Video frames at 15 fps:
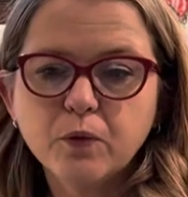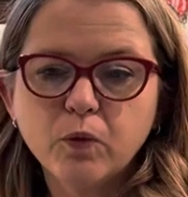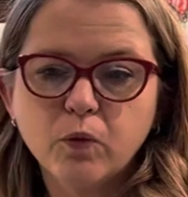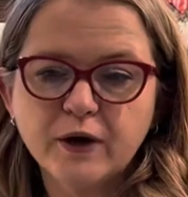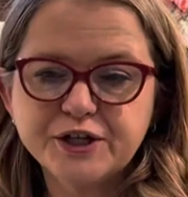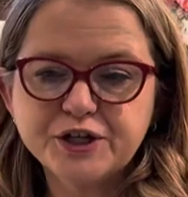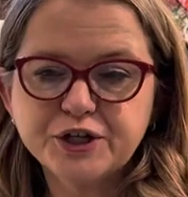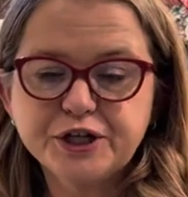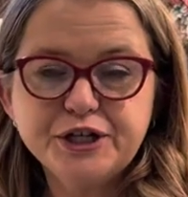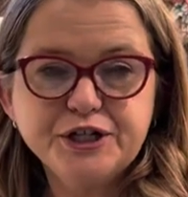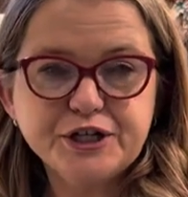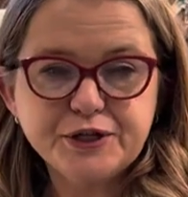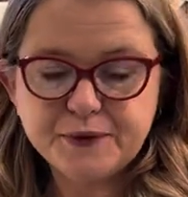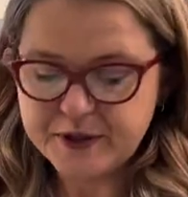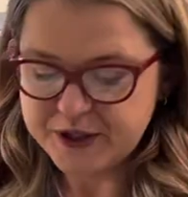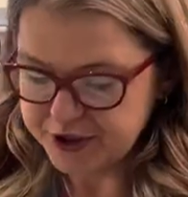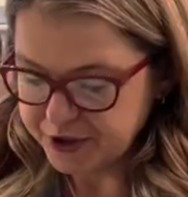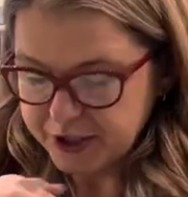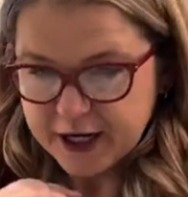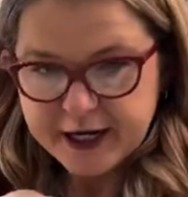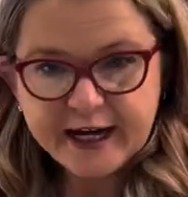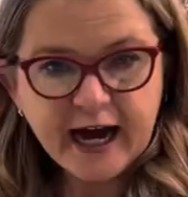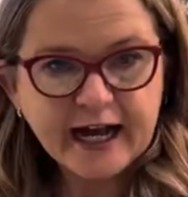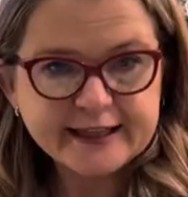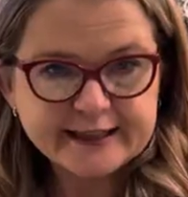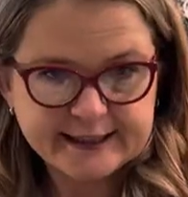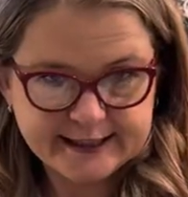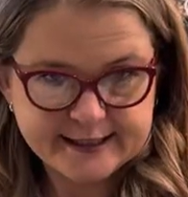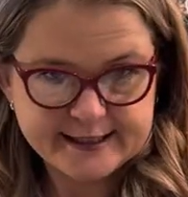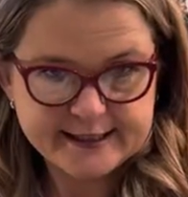what you're gonna do is you're gonna cut
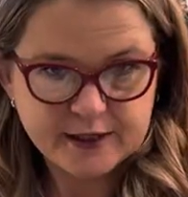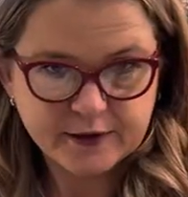this,